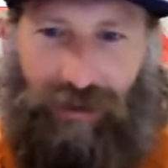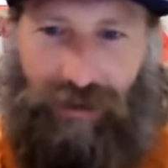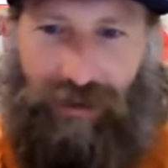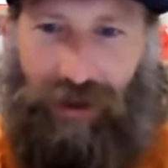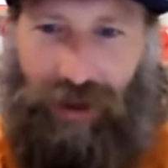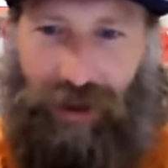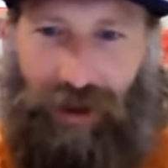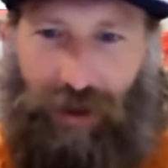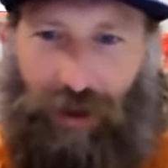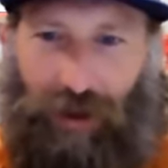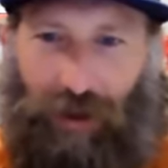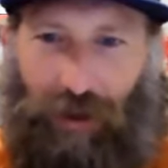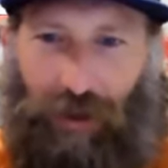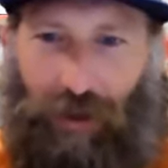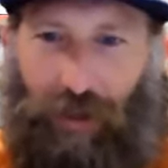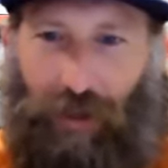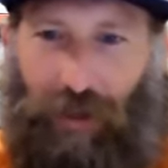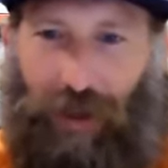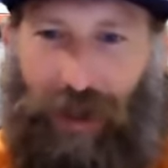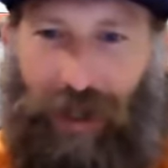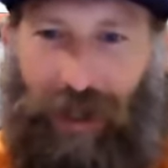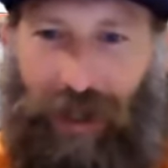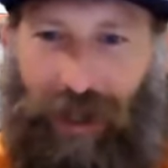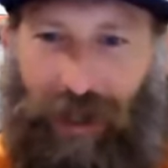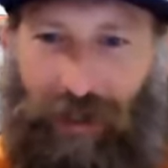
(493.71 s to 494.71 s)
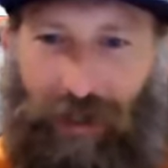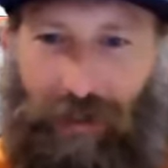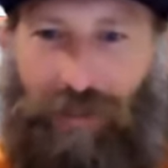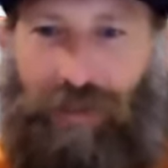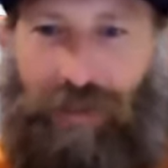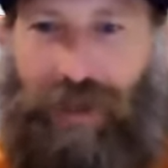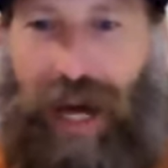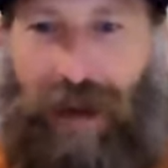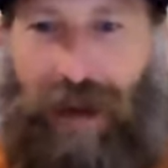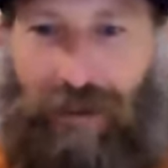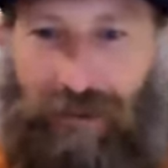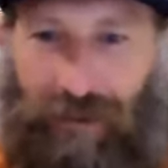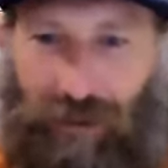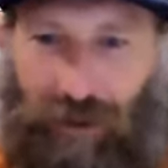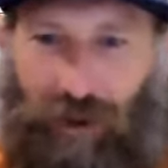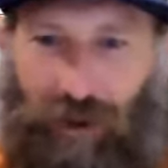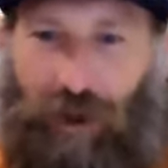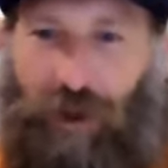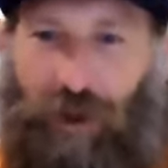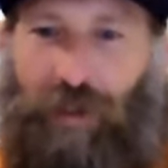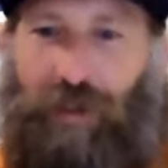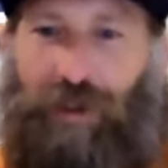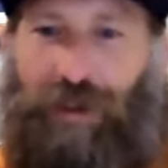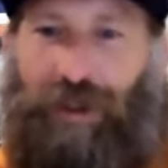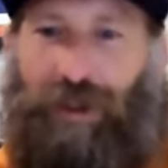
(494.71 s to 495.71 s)
you know, uh,
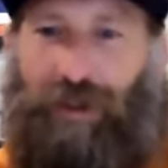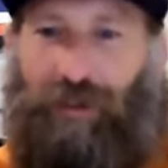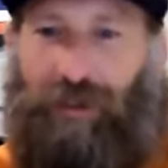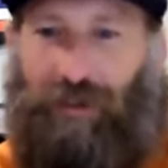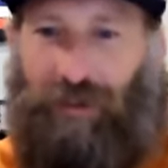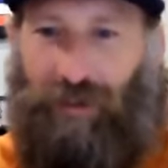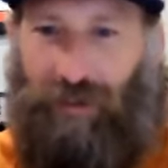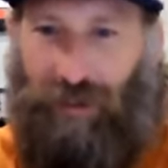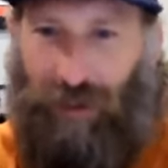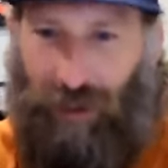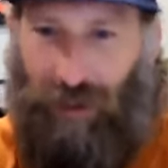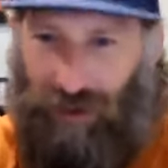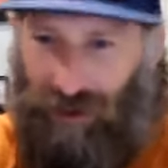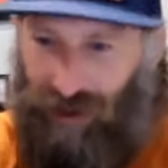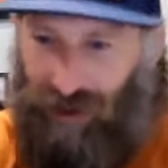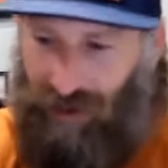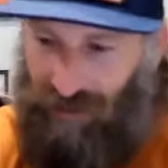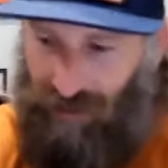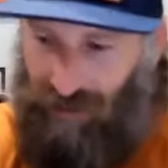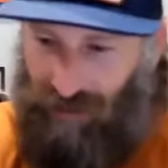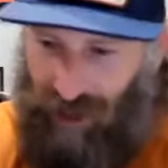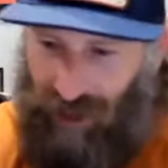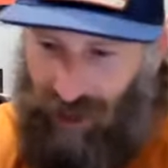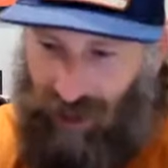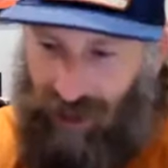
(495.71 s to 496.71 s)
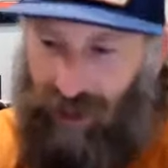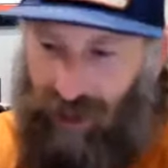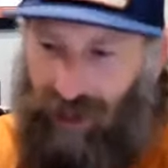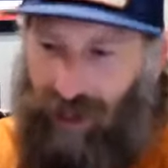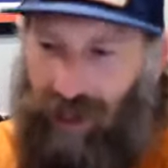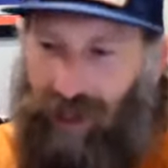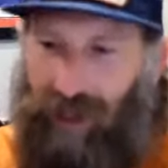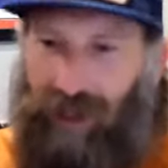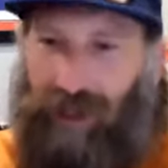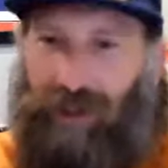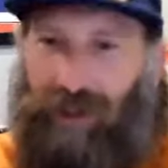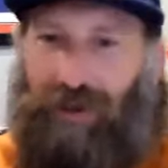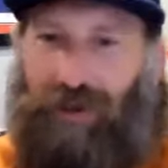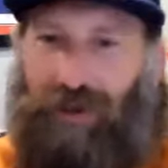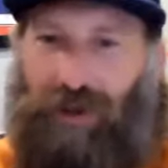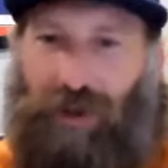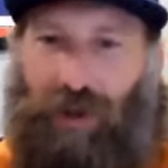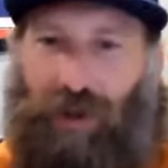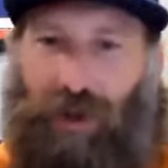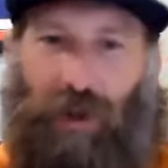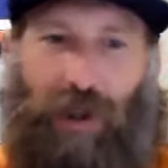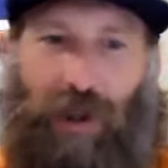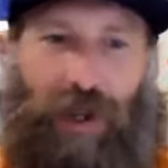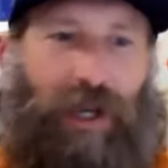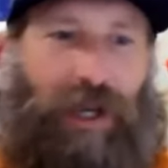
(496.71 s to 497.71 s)
platforms and modes of thinking, and
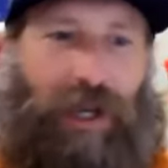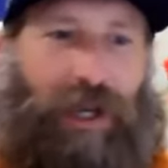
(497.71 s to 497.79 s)
so